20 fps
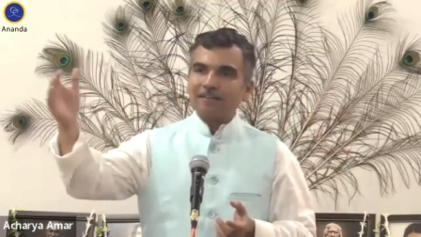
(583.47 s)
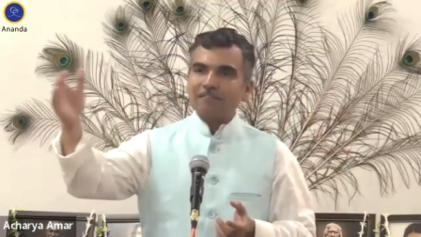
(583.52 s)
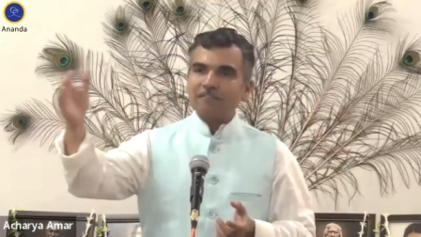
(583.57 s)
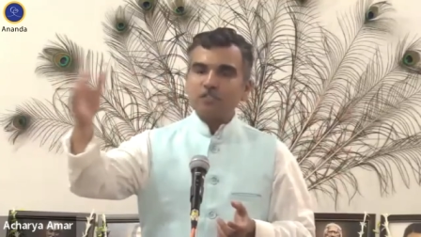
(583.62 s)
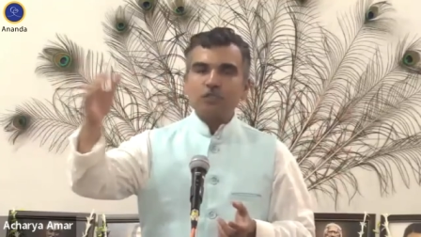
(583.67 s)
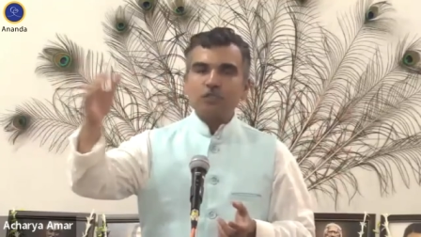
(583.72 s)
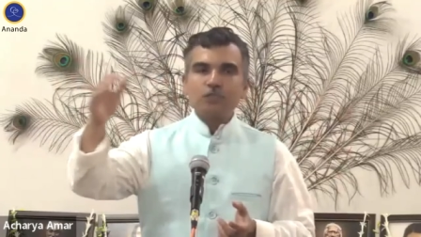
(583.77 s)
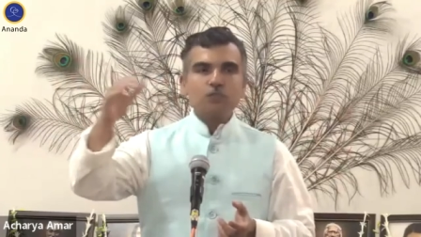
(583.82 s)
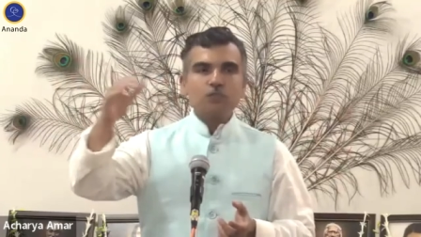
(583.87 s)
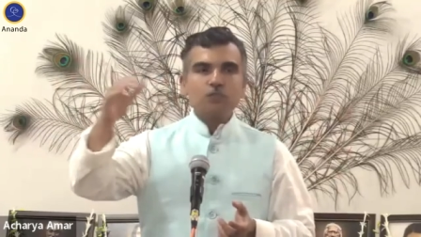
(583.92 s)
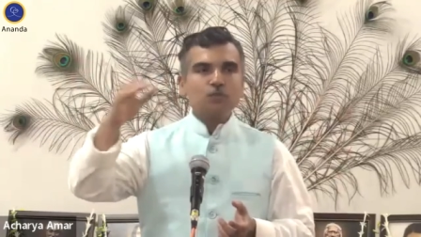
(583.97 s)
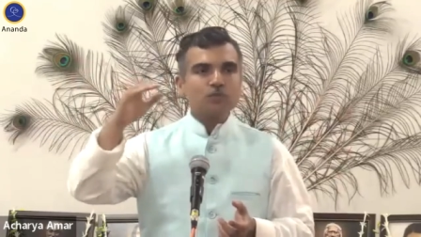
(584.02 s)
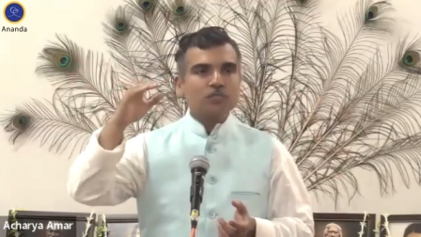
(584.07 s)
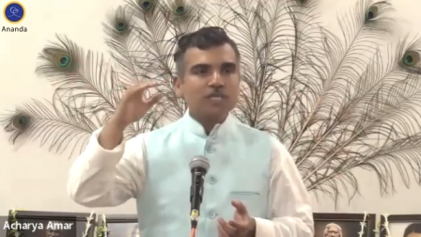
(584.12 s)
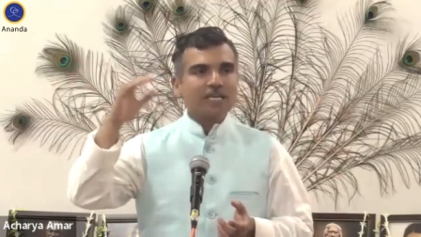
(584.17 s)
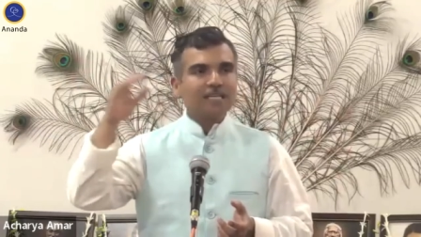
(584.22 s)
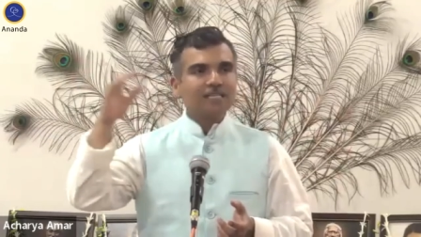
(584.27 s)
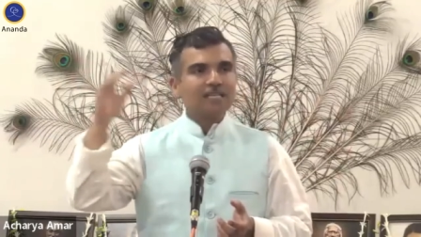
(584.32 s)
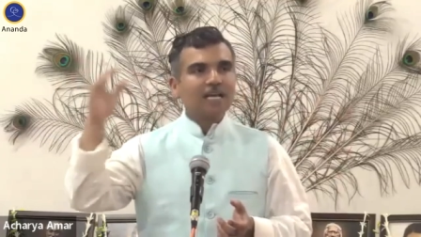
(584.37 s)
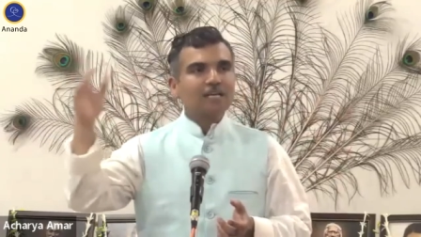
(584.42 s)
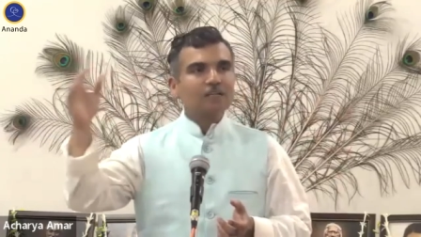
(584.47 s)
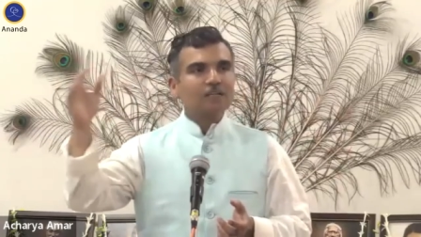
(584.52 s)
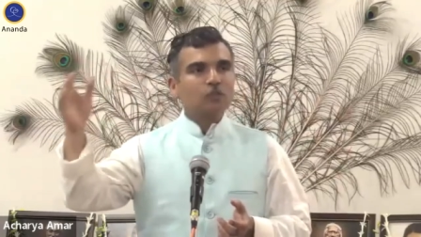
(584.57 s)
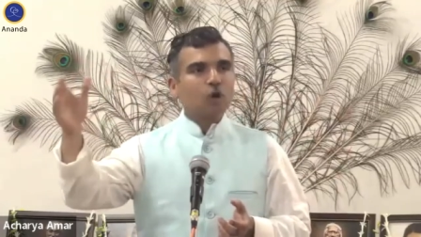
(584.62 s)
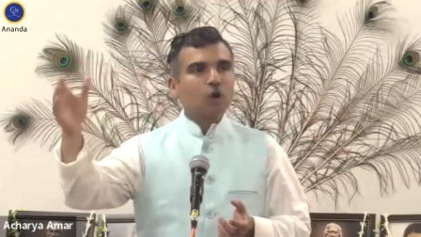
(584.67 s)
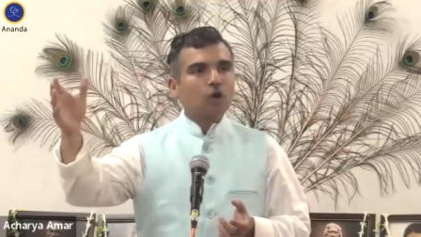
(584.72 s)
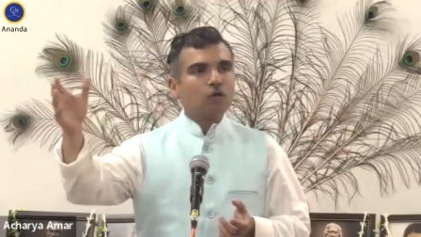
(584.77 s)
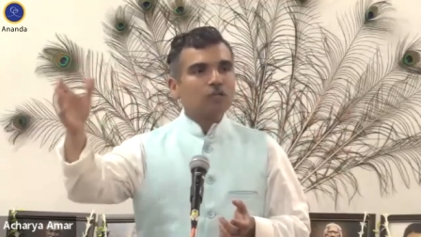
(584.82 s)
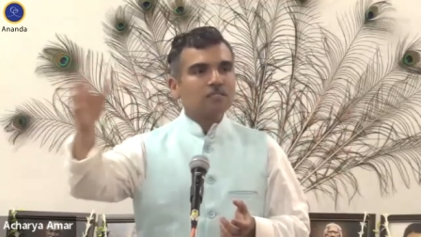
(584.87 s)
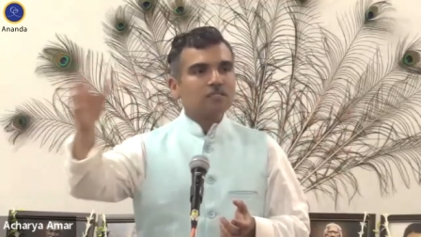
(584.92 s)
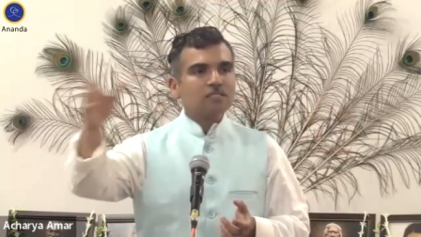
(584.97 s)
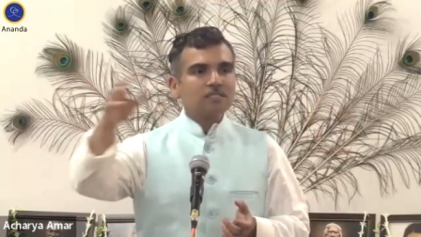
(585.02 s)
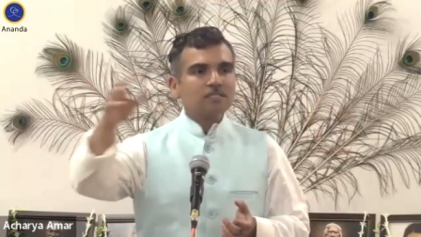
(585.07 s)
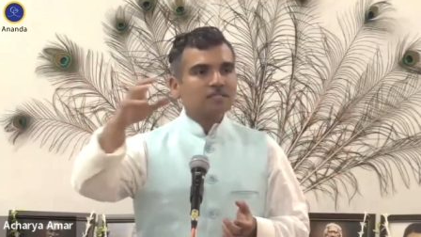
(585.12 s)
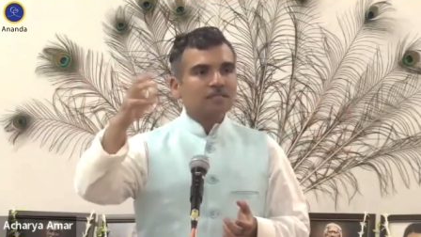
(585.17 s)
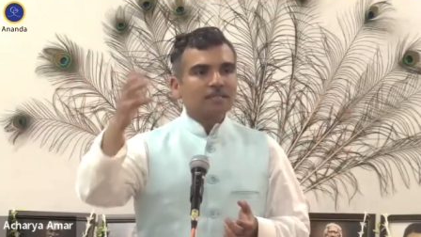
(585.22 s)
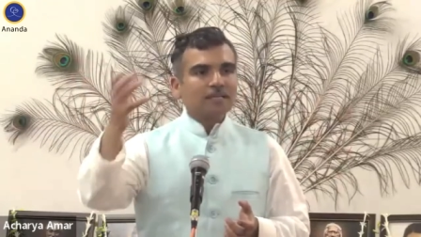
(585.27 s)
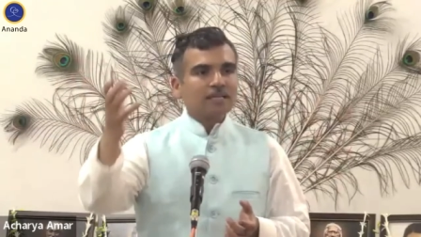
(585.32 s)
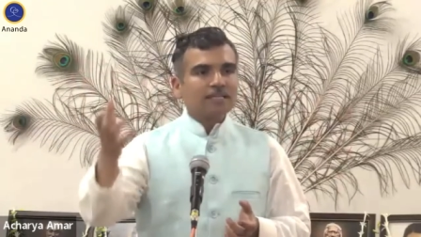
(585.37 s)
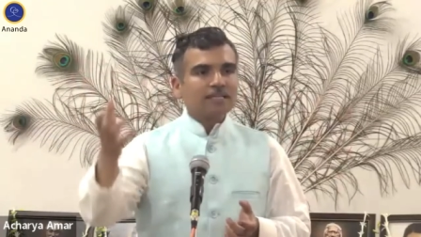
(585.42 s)
which is to say that thoughts,
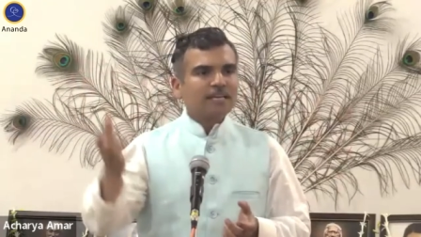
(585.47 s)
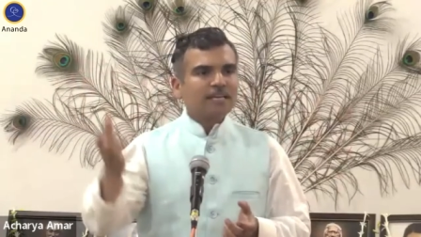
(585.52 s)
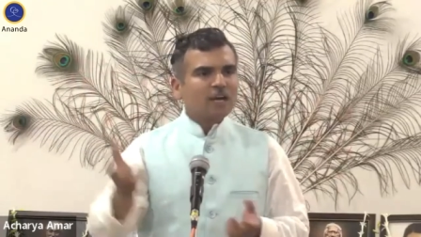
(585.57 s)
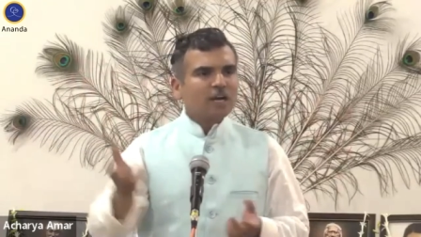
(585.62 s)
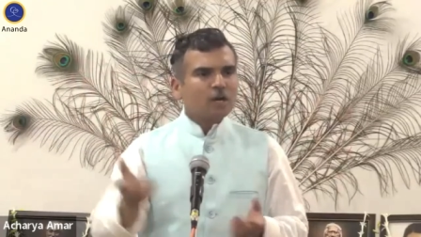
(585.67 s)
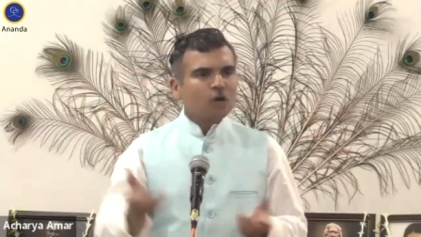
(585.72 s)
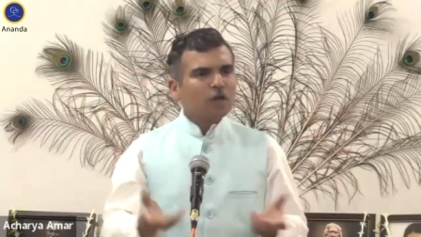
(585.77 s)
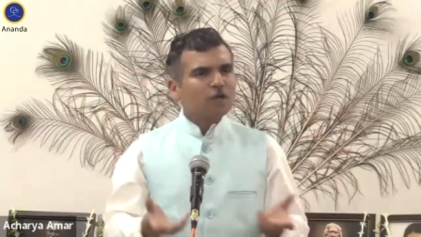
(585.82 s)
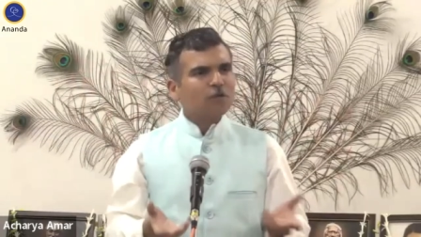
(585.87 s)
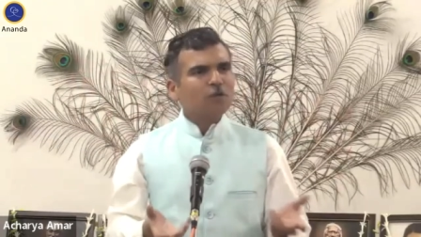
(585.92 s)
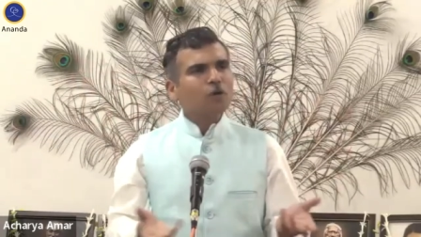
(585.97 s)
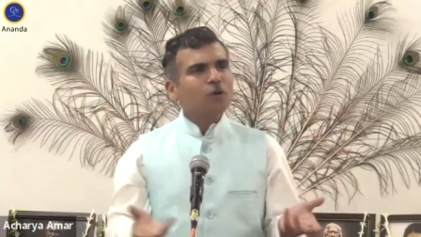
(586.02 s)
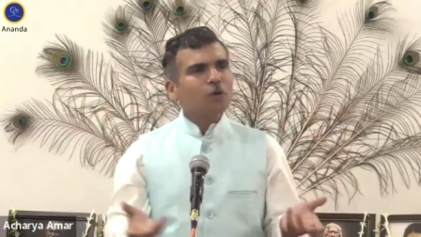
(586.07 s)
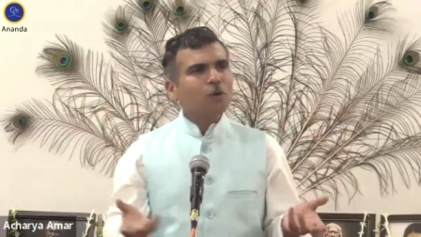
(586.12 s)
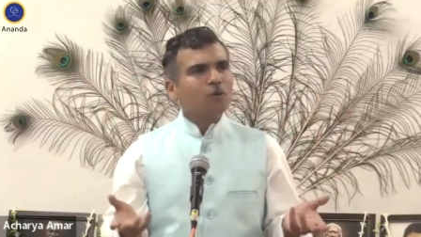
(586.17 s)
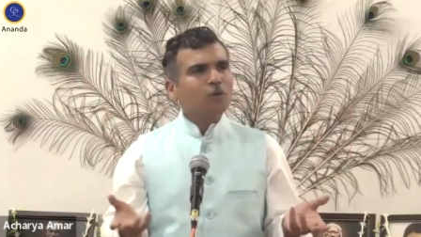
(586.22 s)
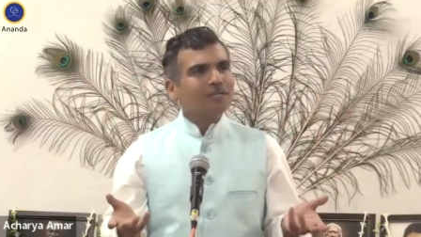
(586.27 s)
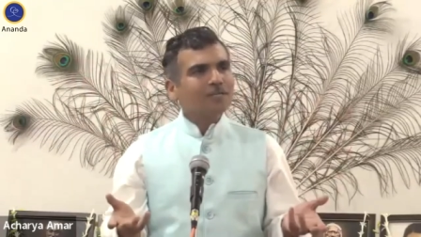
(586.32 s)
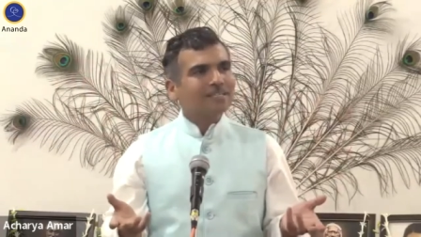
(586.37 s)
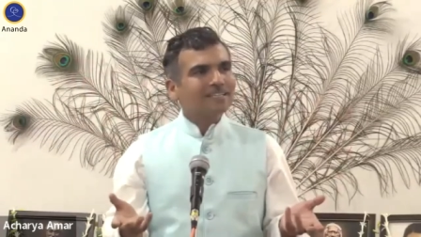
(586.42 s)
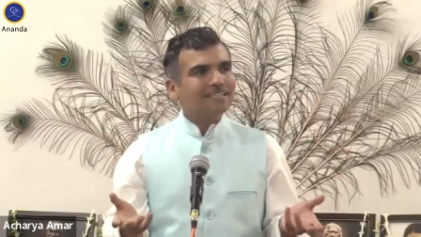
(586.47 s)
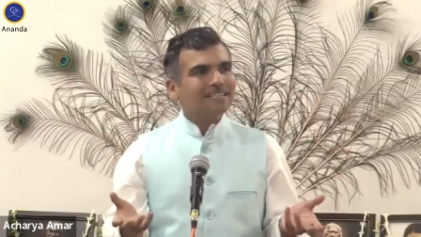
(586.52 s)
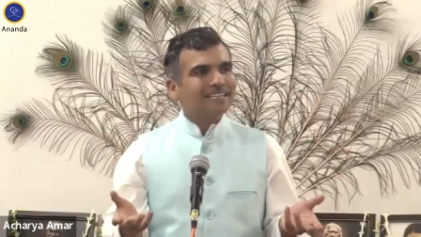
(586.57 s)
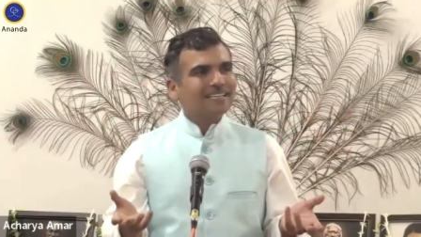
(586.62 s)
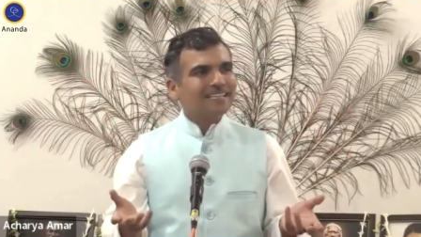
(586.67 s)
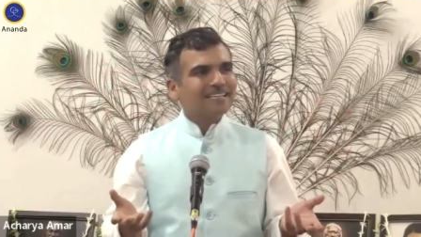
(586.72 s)
they are not your own.